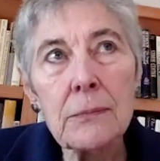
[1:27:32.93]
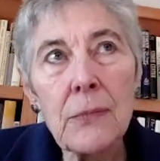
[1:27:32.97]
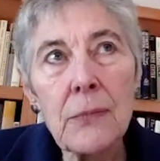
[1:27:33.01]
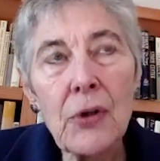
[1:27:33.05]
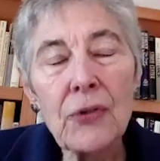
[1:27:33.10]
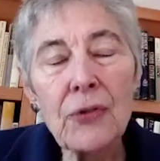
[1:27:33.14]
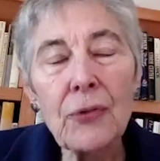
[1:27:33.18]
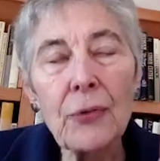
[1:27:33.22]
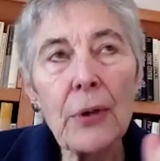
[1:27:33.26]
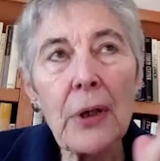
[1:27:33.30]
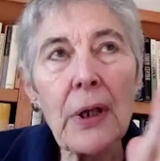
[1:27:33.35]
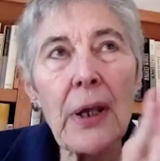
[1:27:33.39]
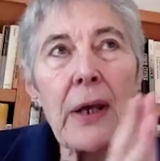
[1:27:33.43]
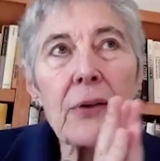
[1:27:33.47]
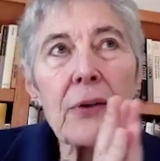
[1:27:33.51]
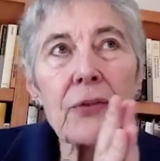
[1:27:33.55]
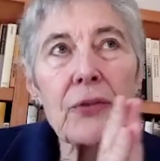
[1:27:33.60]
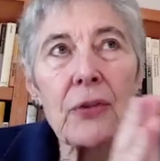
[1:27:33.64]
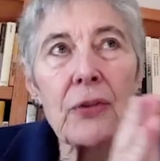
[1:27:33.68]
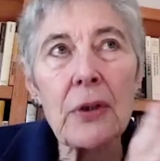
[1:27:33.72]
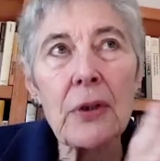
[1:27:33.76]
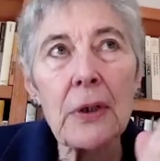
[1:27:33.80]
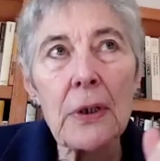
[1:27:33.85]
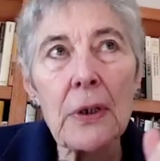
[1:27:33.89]
Israel
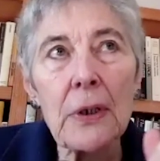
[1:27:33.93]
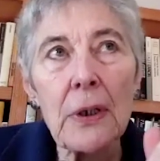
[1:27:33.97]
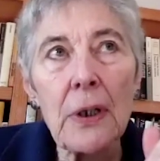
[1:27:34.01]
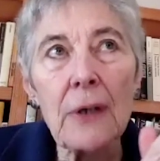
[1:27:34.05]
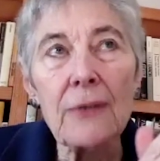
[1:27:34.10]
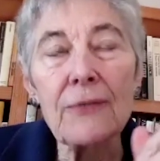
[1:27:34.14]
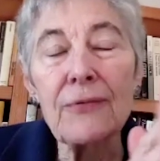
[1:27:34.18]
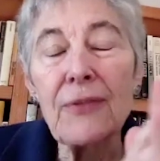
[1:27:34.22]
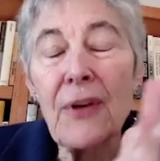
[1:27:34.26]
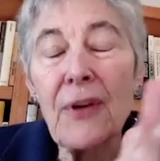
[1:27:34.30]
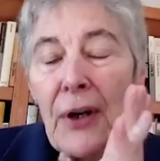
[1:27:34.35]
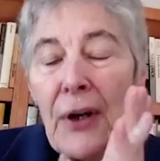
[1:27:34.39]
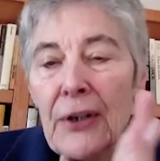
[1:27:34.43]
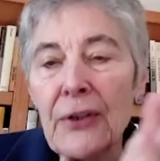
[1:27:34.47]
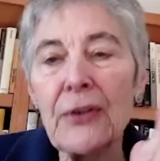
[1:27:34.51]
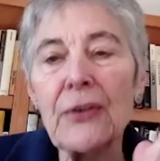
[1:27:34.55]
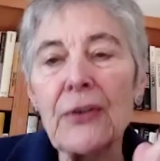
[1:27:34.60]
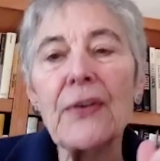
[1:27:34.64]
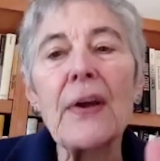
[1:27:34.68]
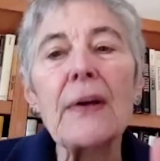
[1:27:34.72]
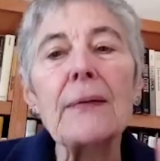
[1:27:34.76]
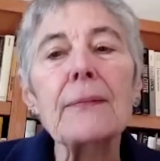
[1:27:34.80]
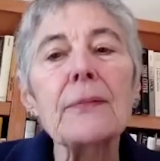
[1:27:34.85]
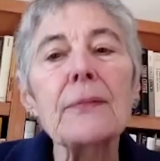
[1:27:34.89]
has a very
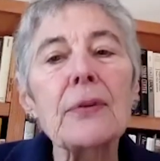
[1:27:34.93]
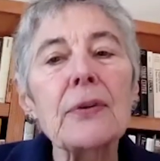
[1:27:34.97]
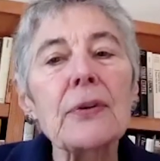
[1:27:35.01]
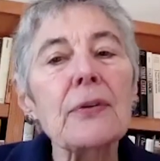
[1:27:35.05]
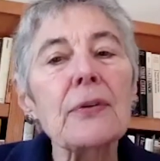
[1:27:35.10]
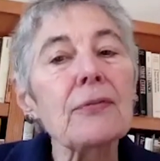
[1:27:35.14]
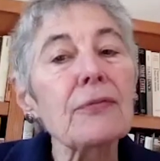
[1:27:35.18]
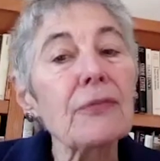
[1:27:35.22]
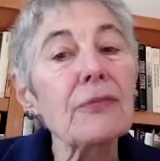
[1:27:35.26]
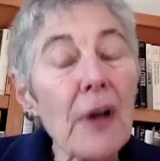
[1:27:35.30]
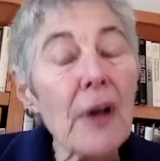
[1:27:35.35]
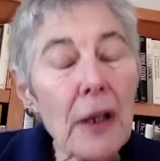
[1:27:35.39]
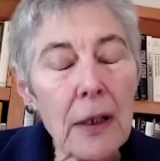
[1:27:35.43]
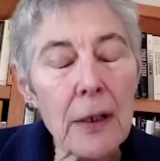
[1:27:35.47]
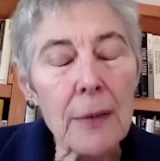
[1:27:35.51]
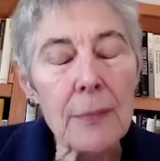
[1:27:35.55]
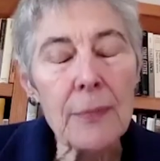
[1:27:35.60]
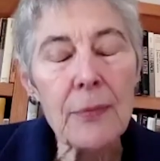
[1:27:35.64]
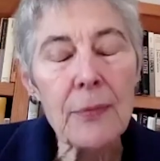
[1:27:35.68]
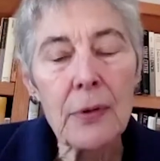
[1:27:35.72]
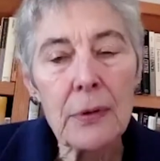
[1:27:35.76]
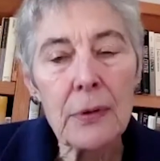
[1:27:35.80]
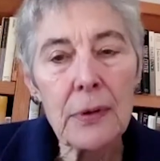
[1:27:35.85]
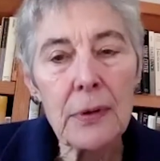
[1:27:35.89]

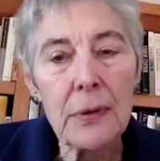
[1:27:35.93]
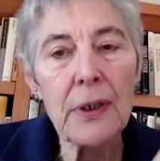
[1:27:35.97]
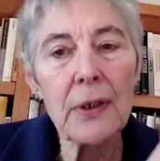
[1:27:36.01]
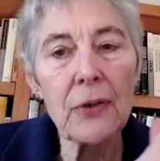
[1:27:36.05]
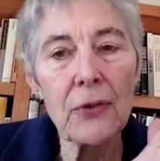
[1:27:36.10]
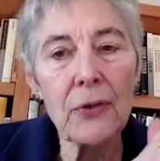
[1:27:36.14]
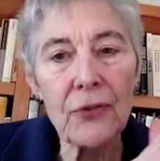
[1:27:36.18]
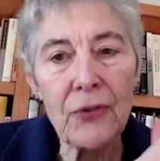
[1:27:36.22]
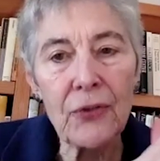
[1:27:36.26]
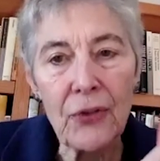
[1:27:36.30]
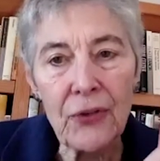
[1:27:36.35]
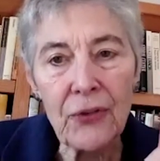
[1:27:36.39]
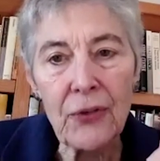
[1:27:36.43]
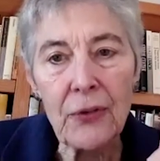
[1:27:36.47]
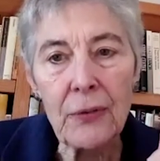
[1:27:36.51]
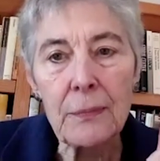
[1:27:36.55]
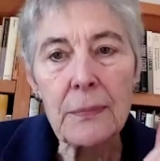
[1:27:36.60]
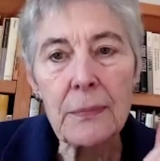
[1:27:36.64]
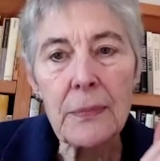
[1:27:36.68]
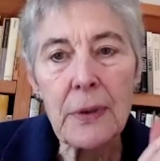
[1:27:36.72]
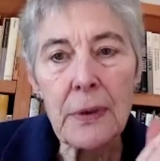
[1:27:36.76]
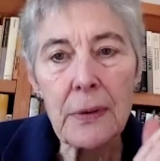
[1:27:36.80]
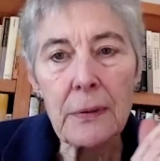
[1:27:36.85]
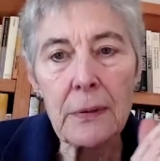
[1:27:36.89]
developed legal
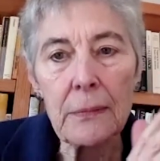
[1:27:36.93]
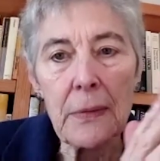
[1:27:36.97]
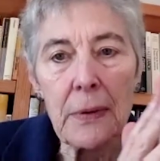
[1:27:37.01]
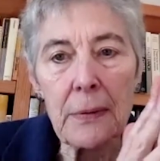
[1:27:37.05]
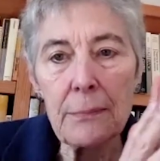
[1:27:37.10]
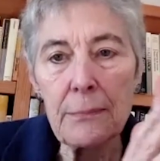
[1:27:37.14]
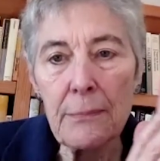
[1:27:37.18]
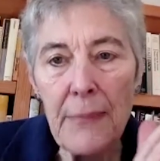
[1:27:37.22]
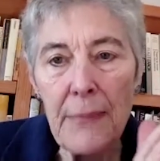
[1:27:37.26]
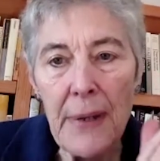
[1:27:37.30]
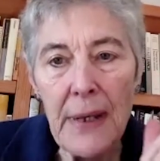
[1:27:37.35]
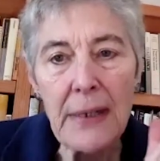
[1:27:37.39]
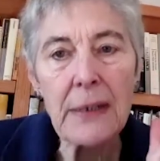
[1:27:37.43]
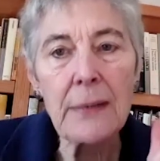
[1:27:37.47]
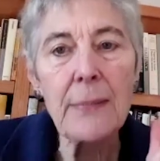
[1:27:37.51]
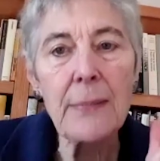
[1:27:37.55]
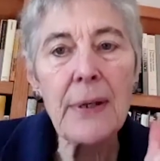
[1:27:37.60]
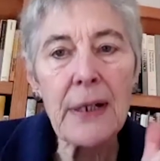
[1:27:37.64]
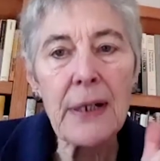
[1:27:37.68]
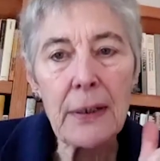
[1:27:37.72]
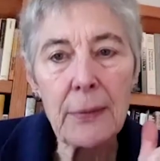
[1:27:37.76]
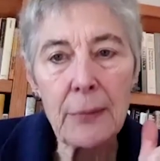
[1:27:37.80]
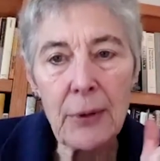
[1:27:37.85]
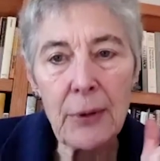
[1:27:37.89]
system in
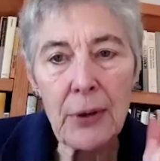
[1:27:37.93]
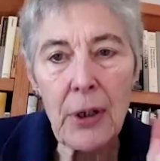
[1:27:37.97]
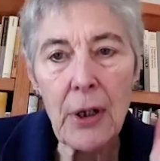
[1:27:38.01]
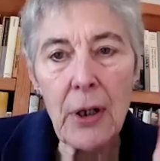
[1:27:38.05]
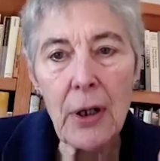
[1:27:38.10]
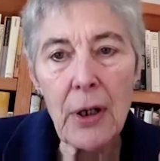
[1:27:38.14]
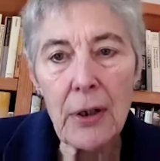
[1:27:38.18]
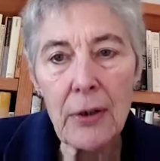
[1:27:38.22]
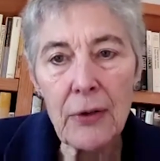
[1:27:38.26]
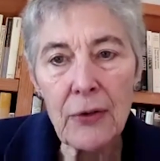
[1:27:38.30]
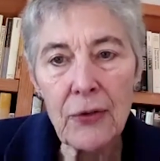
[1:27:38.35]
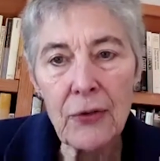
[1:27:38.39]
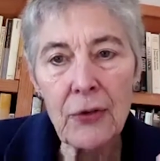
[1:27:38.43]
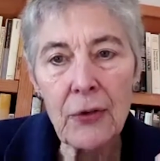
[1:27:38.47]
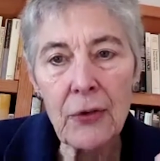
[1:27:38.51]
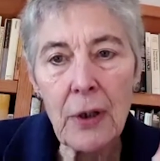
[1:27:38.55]
many regards,